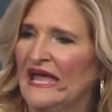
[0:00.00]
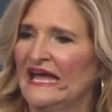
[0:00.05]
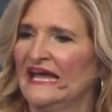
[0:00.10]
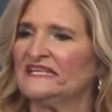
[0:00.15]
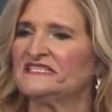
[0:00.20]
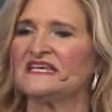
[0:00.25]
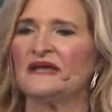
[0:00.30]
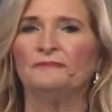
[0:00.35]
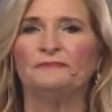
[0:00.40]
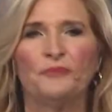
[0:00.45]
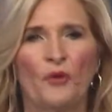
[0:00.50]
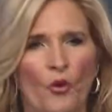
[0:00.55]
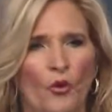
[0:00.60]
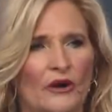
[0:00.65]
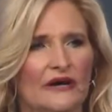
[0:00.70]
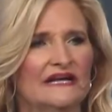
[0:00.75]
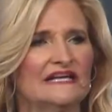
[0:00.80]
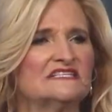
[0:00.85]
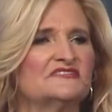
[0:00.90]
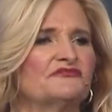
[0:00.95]
It's
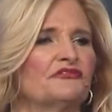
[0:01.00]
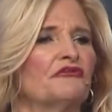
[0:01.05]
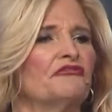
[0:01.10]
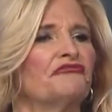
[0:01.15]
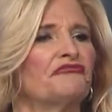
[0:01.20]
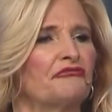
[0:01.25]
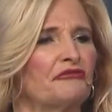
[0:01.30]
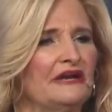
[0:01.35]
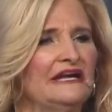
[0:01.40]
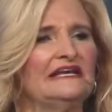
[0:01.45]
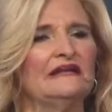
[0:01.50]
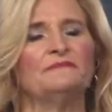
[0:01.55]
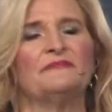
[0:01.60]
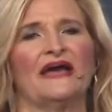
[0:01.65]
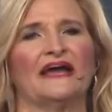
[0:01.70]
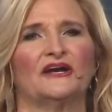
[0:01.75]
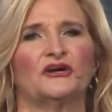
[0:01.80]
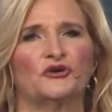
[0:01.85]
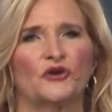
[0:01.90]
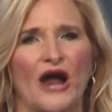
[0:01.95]
important. It's for freedom
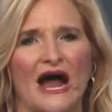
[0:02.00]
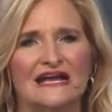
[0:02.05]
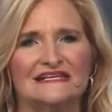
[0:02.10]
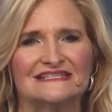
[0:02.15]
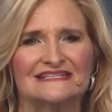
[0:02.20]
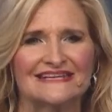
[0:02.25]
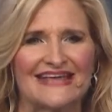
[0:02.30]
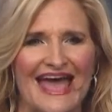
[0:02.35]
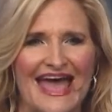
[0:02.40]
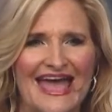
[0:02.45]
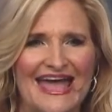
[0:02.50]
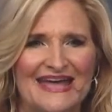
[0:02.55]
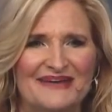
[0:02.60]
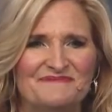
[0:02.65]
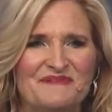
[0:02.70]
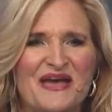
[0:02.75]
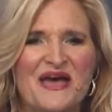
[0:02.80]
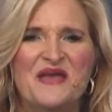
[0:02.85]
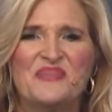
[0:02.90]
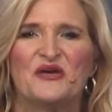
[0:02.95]
that Christ came.